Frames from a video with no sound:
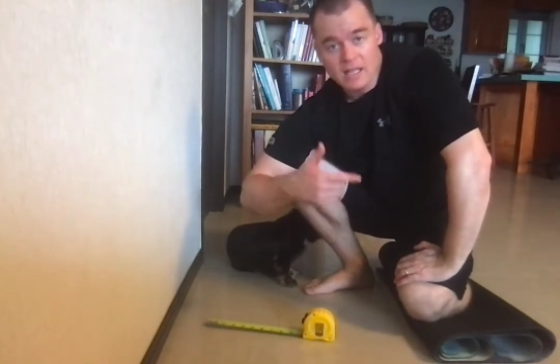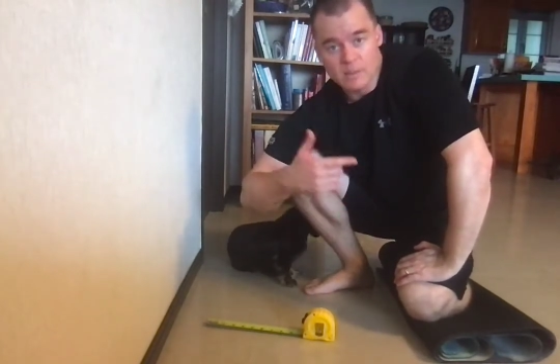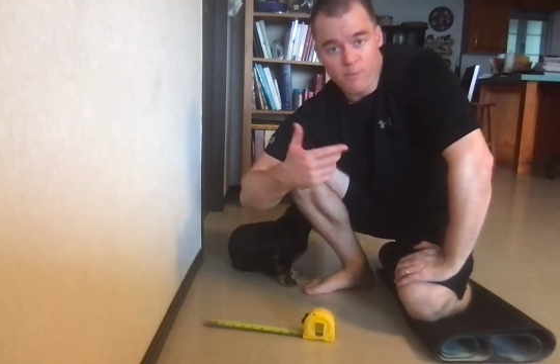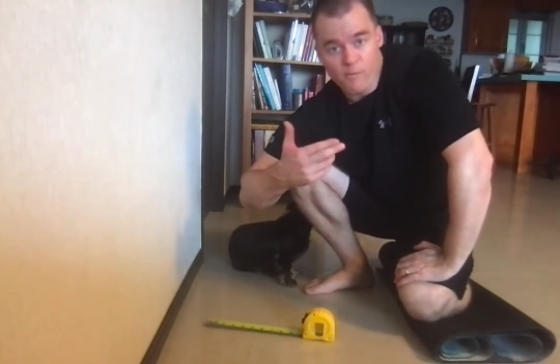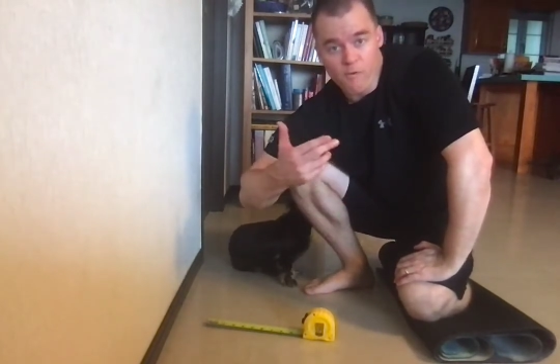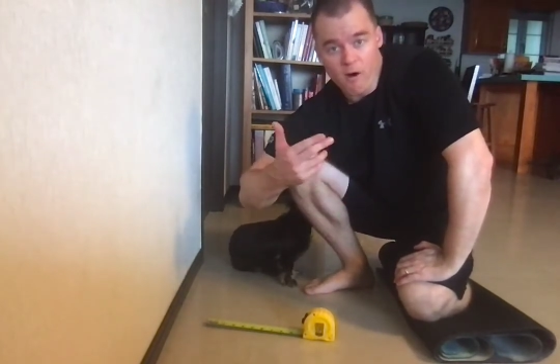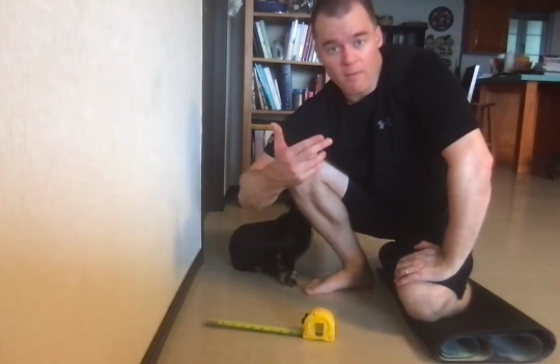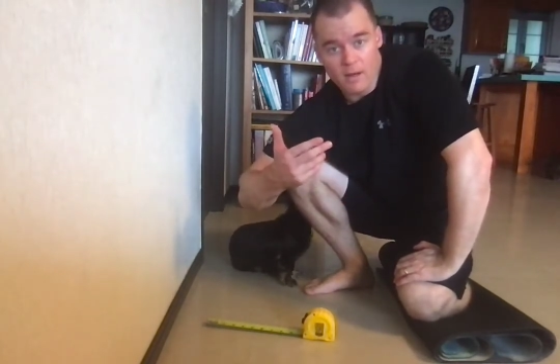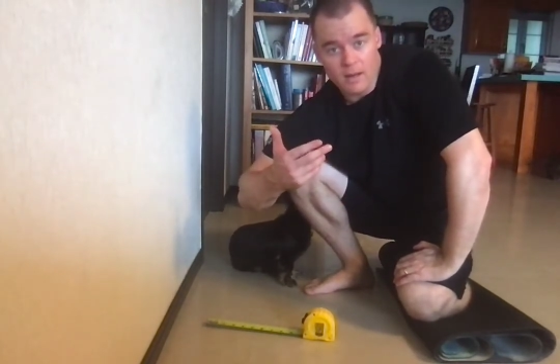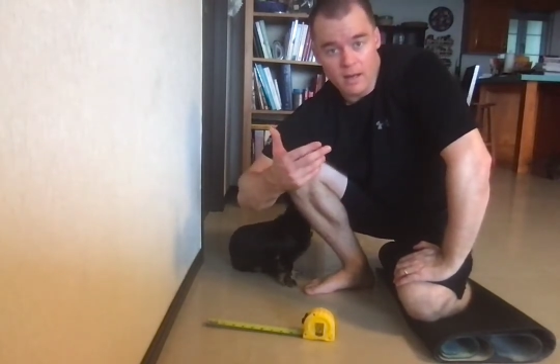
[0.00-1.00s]
to perform
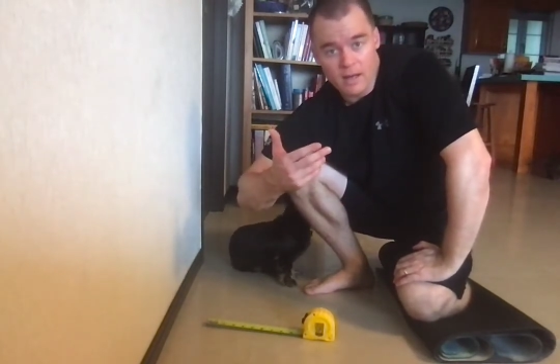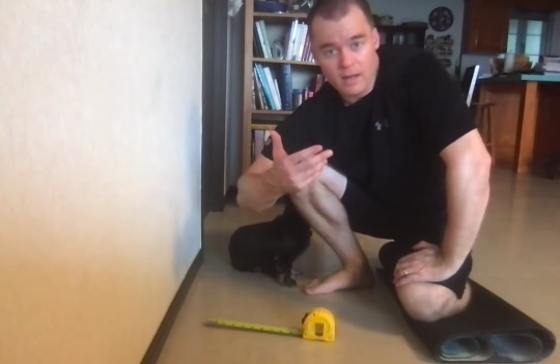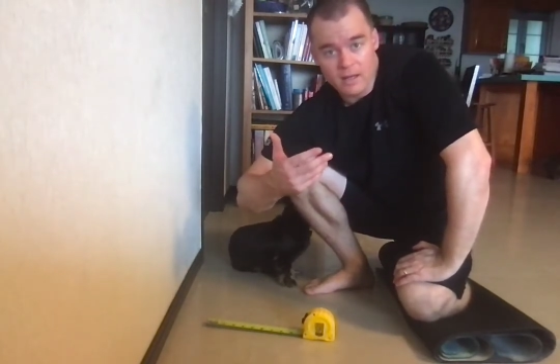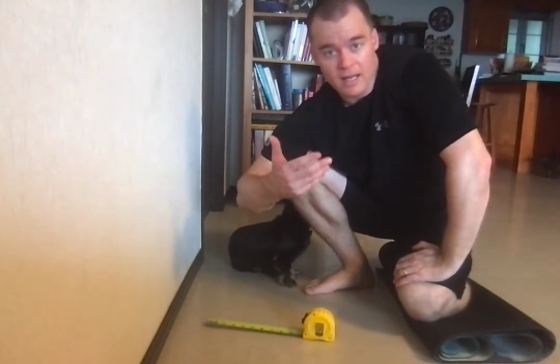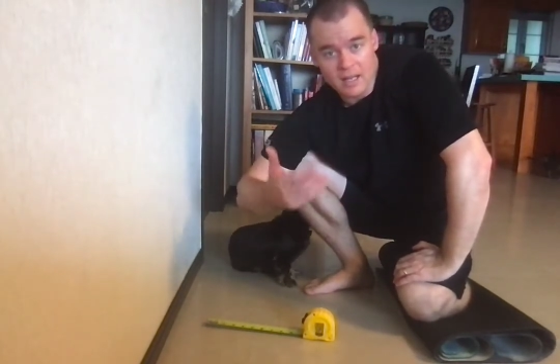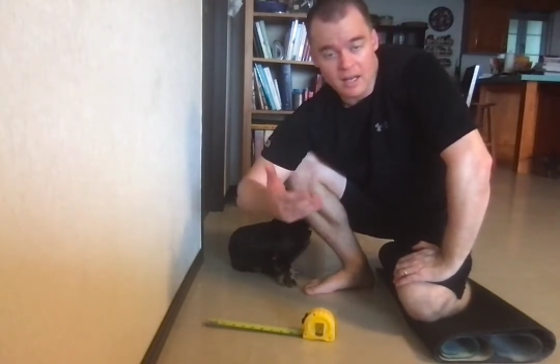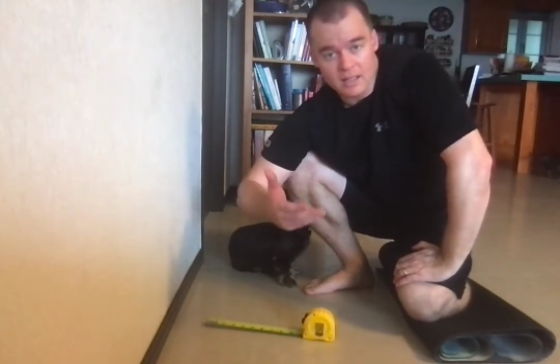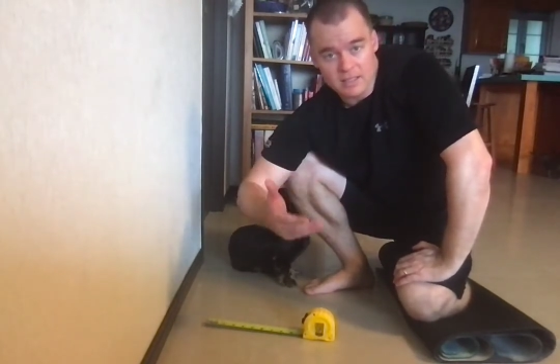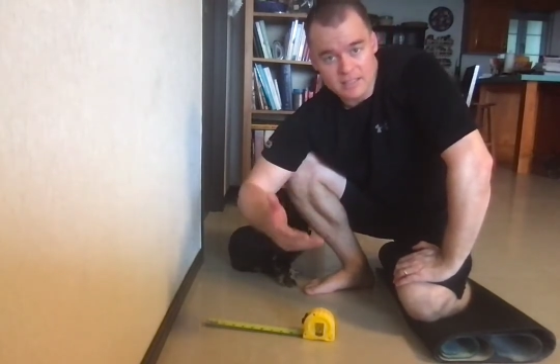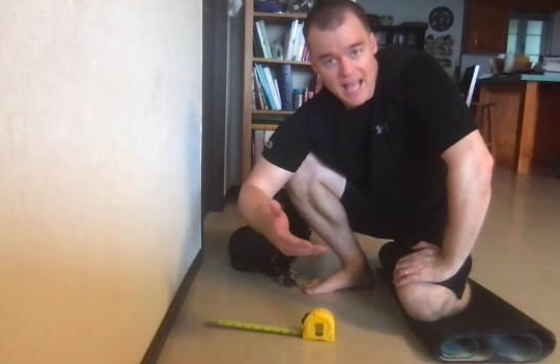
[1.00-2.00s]
a
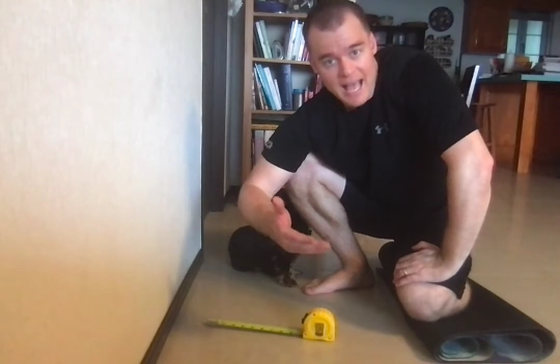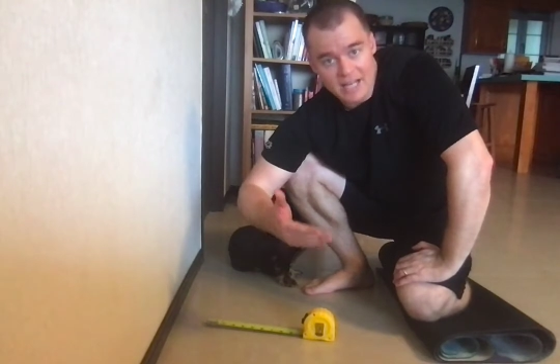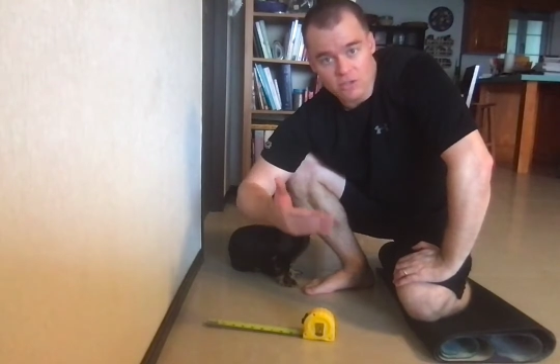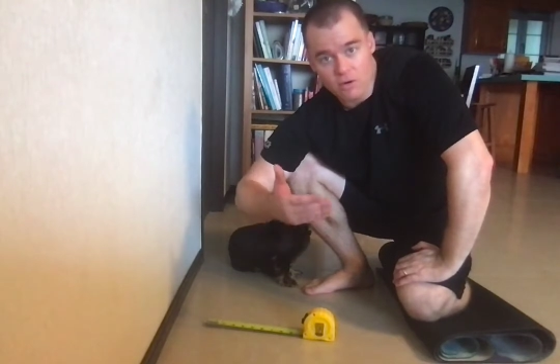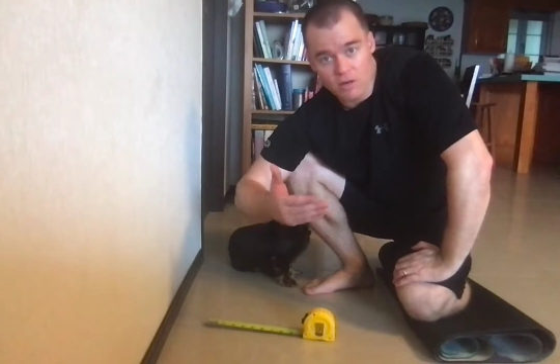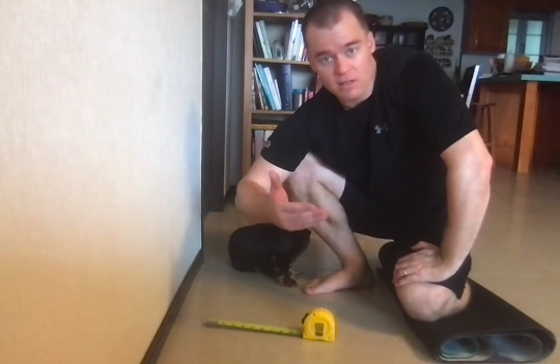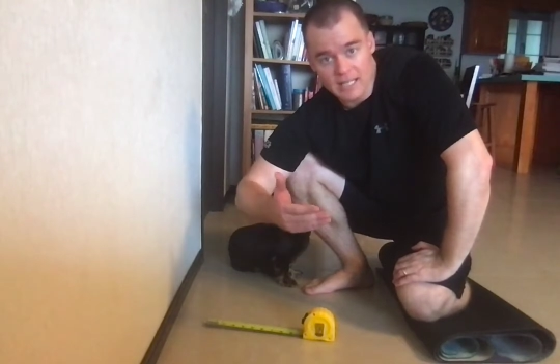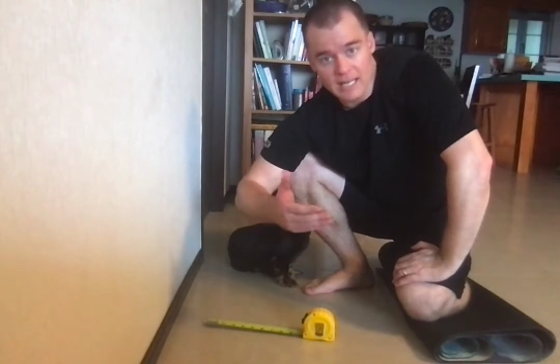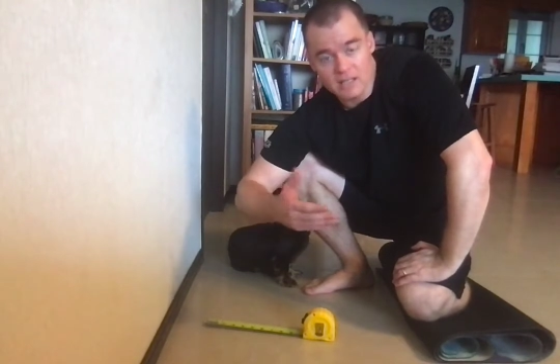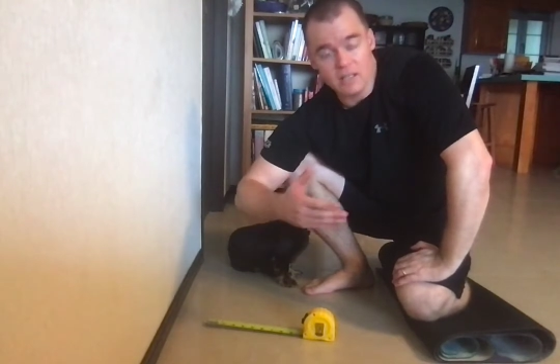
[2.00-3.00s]
snatch or a
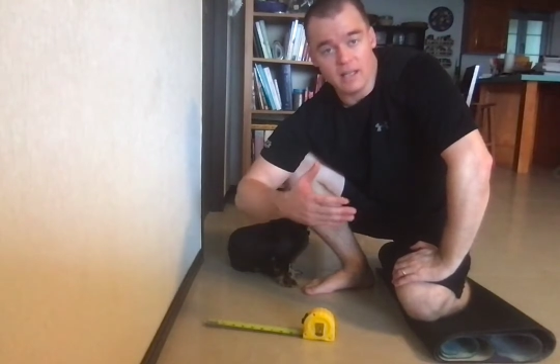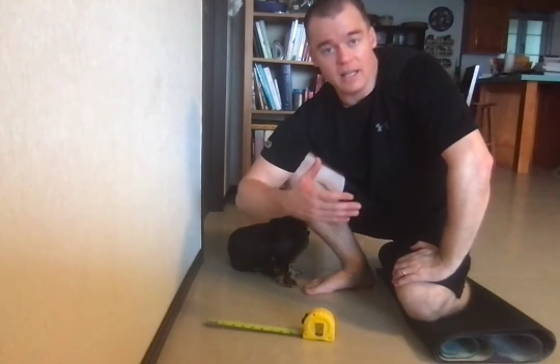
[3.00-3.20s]
clean.